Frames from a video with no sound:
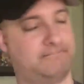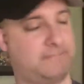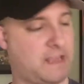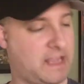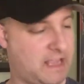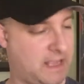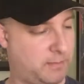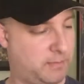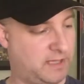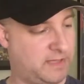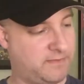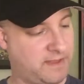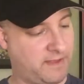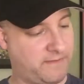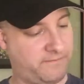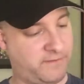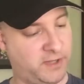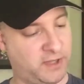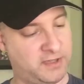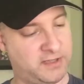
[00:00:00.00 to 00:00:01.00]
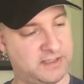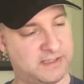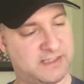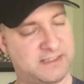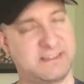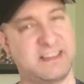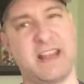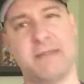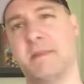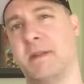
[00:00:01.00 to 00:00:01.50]
I believe that villain is
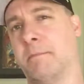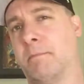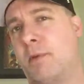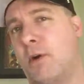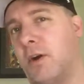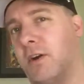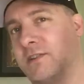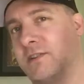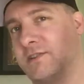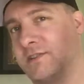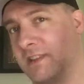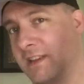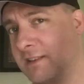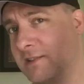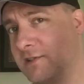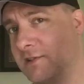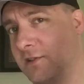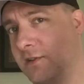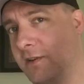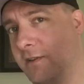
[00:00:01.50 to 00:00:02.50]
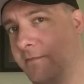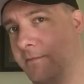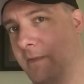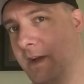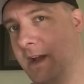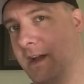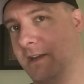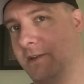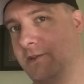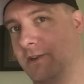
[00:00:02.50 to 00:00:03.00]
Simon Bar Sinister, if
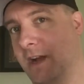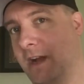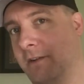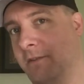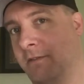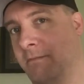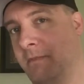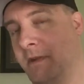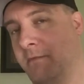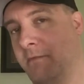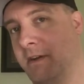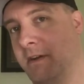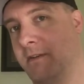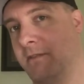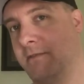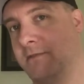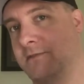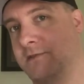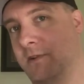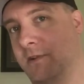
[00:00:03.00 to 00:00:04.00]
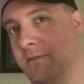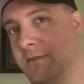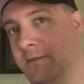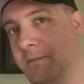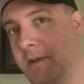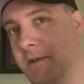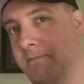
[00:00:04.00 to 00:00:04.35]
my childhood memory serves me.